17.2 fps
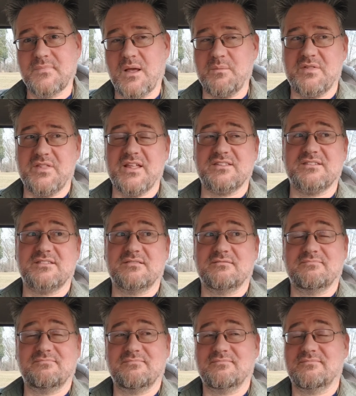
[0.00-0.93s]
I mean, that's
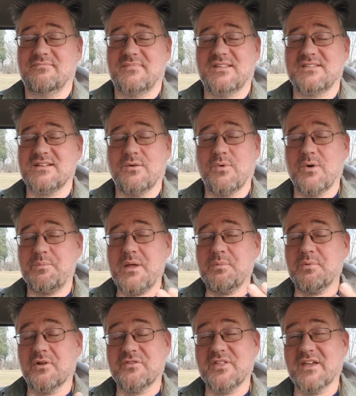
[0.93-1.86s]
not what
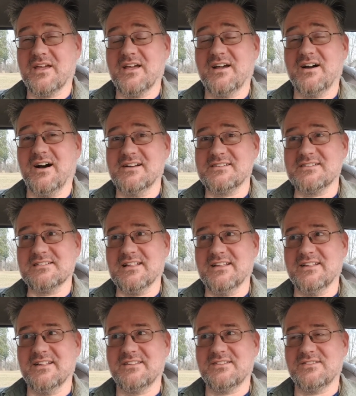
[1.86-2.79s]
people are thinking
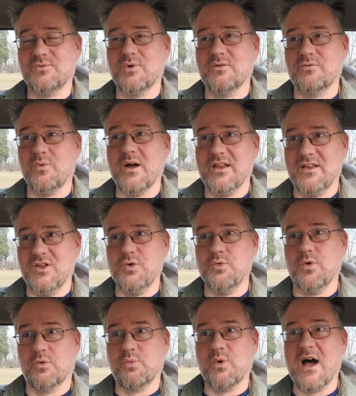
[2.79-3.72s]
consciously. That's sort of what
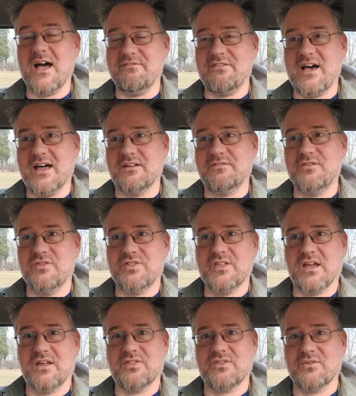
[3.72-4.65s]
you arrive at if you
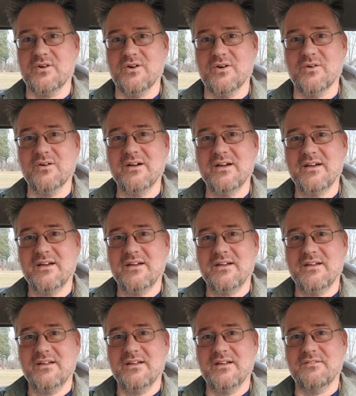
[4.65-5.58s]
think it through.
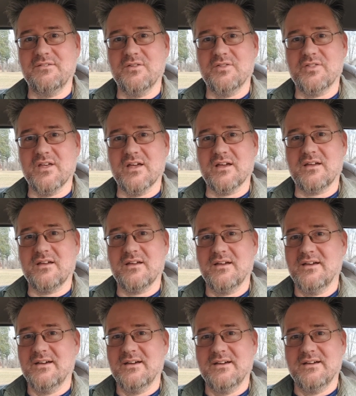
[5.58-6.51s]
If you think,
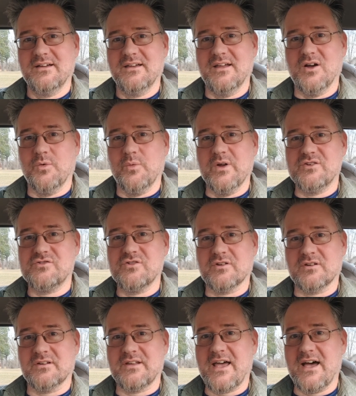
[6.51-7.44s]
you know, we
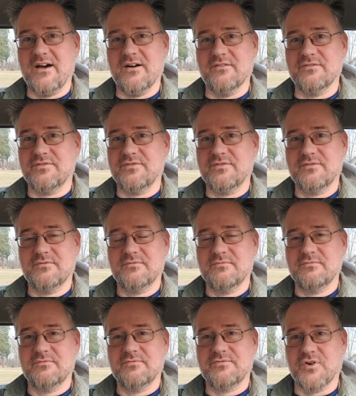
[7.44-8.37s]
shouldn't have
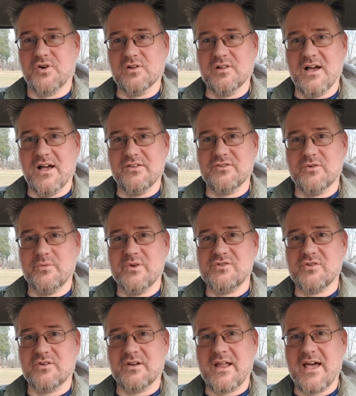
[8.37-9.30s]
fertilizer.
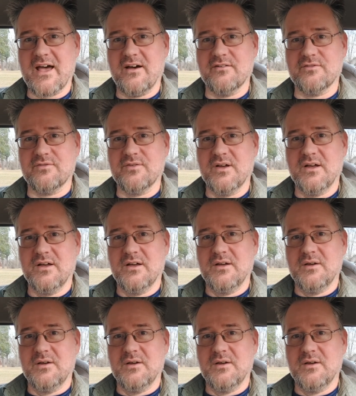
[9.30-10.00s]
We shouldn't have